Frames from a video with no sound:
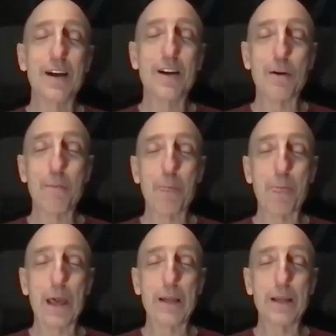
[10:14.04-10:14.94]

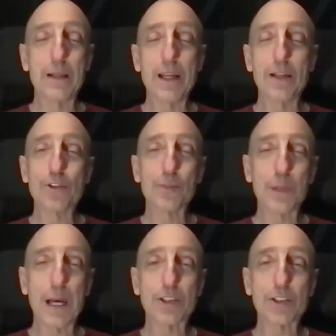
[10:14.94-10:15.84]
and then Adrian
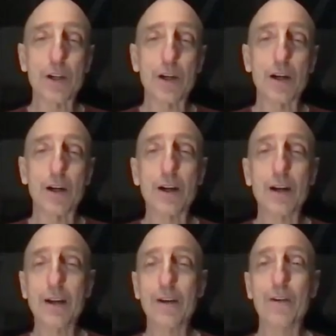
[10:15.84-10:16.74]
Pashtar,
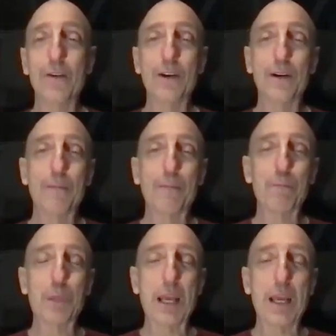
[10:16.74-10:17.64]

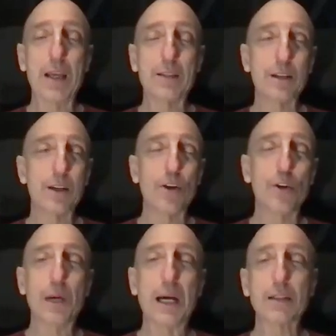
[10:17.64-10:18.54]
and
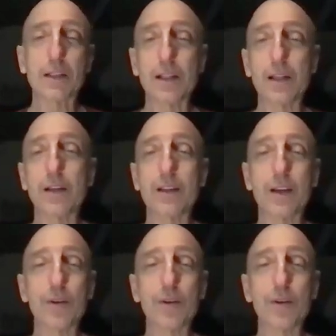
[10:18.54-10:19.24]
Holt McElhaney.